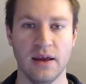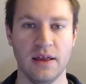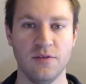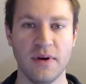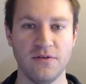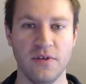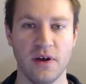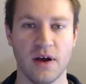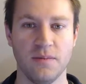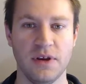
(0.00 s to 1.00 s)
it's best for
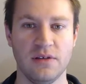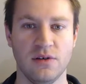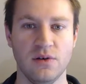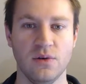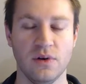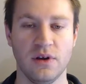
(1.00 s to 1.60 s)
that company too.